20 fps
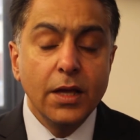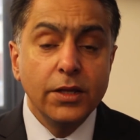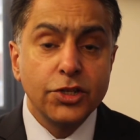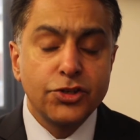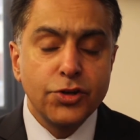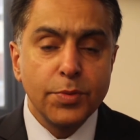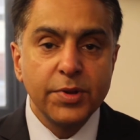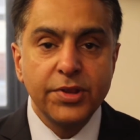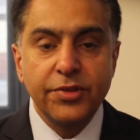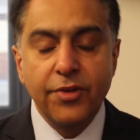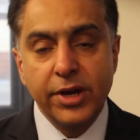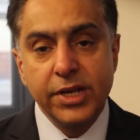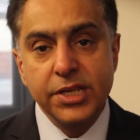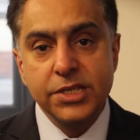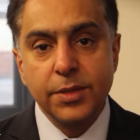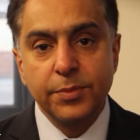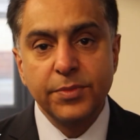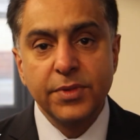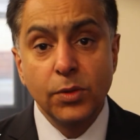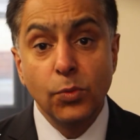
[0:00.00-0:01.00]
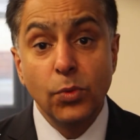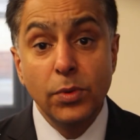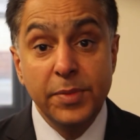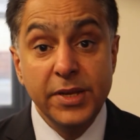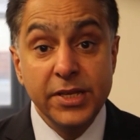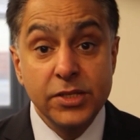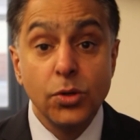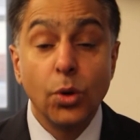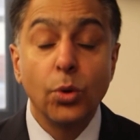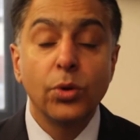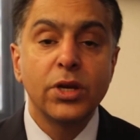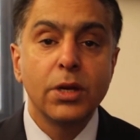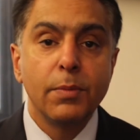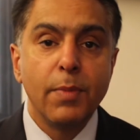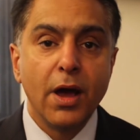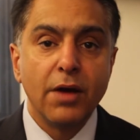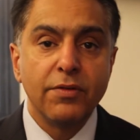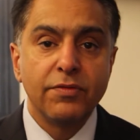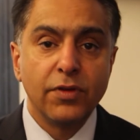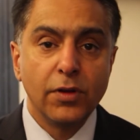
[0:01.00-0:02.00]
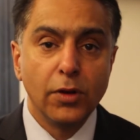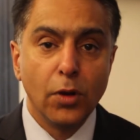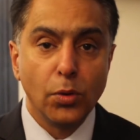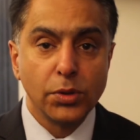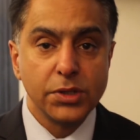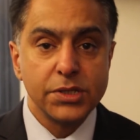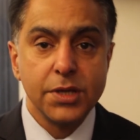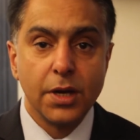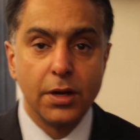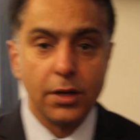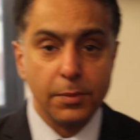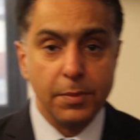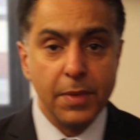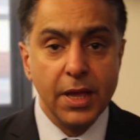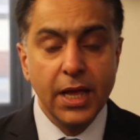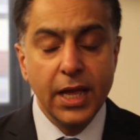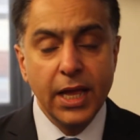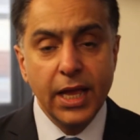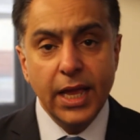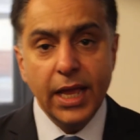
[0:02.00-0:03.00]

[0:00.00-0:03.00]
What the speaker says: The triple threat is something that we've been talking about for a long time.